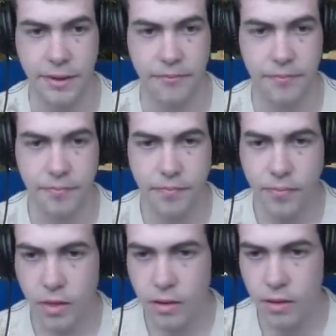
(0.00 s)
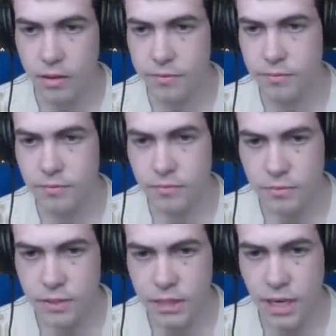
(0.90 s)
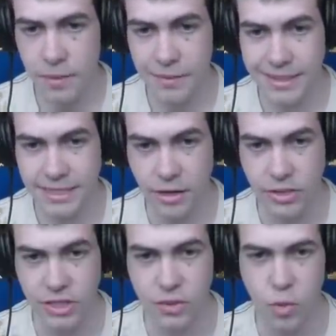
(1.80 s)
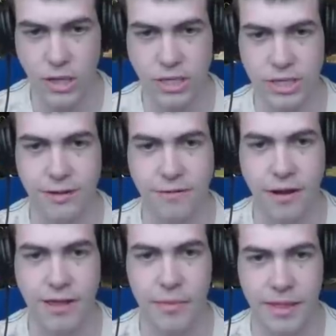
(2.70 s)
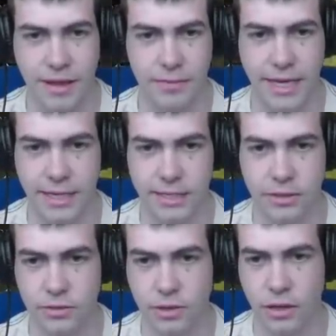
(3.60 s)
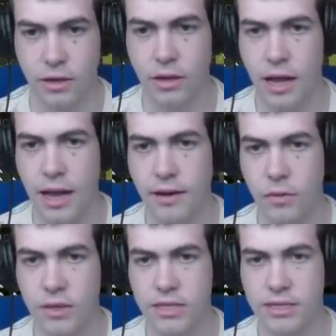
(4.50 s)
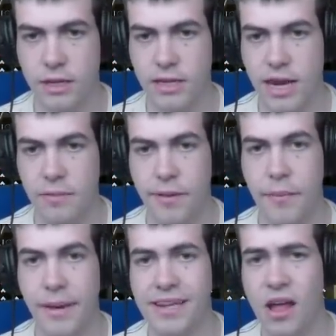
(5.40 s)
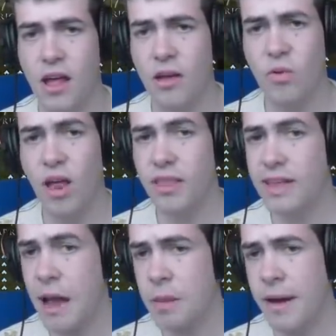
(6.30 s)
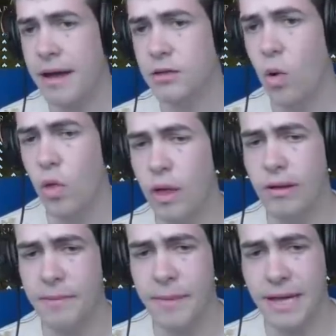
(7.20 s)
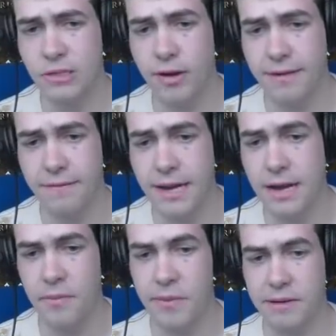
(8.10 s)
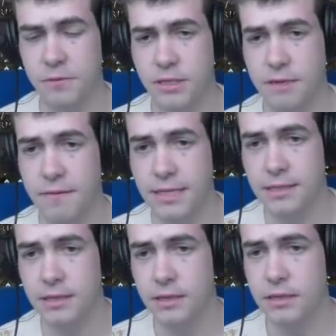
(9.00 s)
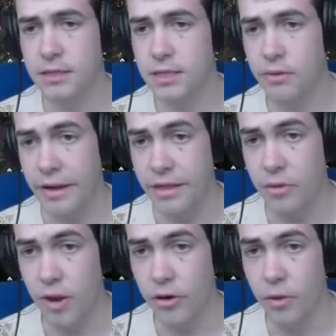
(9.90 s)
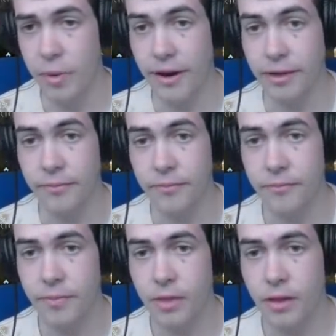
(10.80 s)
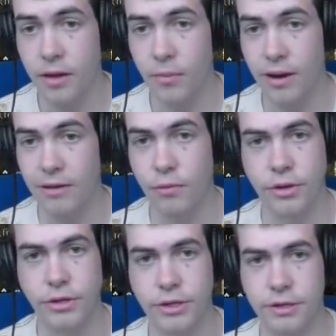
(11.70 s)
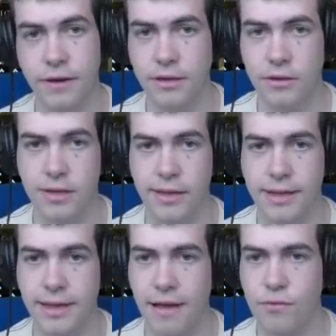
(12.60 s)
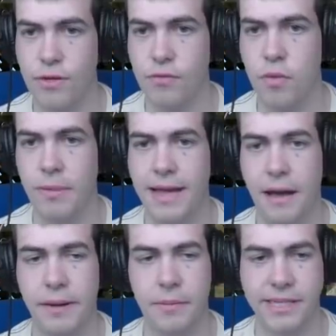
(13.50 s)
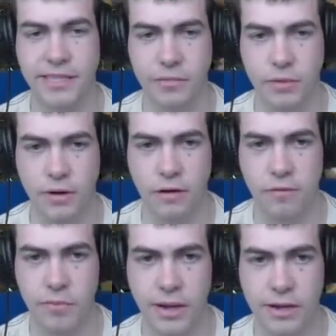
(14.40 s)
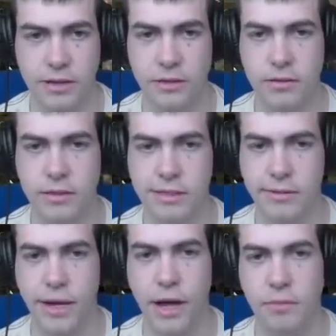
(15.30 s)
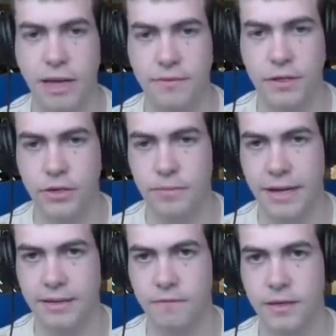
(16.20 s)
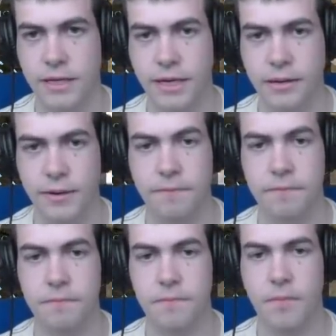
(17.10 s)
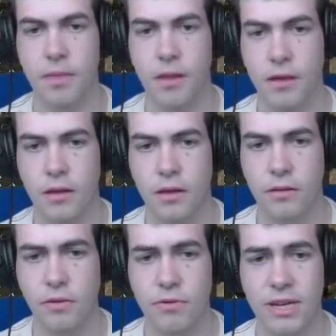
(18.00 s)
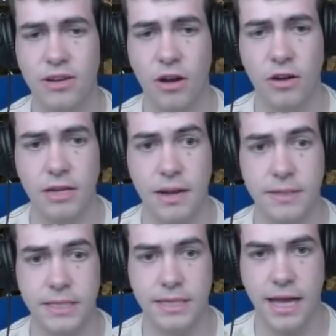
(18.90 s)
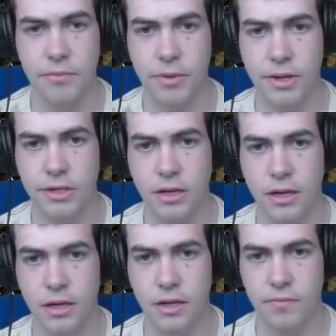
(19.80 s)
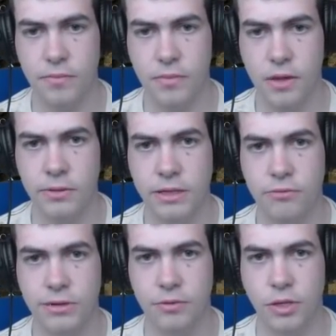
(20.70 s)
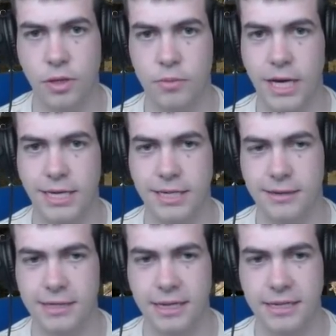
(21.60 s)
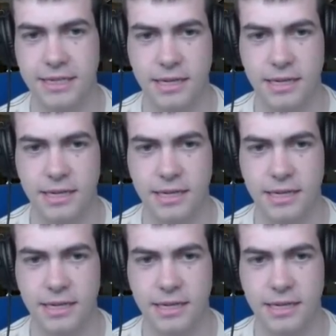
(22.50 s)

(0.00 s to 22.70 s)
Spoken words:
A couple of Macedonians wedged in a fight there, but they'll be dead soon. And we can start to cap the enemy base. We'll either cap them out, or come back to try and defend, and we can force a fight. So either way, not a bad thing. And we'll have all the units defend. Looks like the cavalry that we're probably capping our base has moved off, but it doesn't do any harm to have a unit back defending anyway. Not really got a lot of damage this game, but we did a reasonable job protecting our slingers.